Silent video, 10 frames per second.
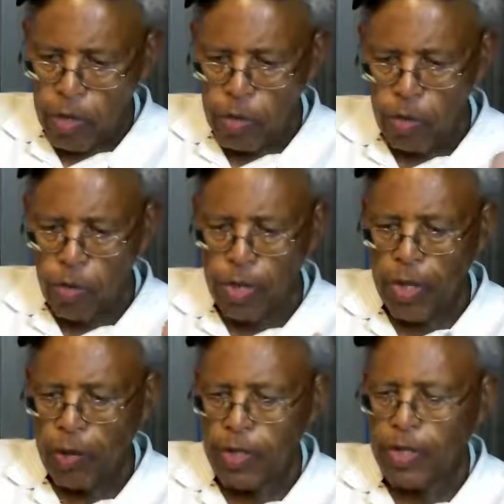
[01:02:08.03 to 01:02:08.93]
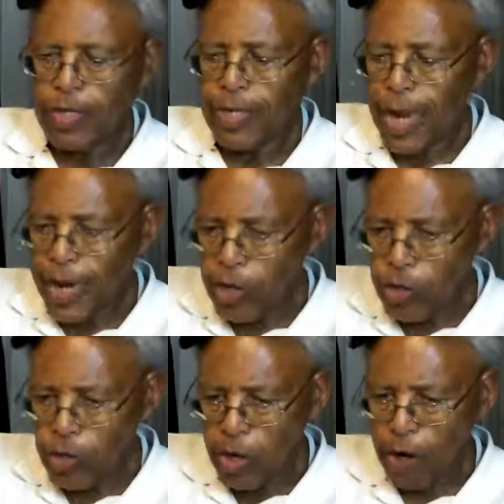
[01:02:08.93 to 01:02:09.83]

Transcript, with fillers: to the desires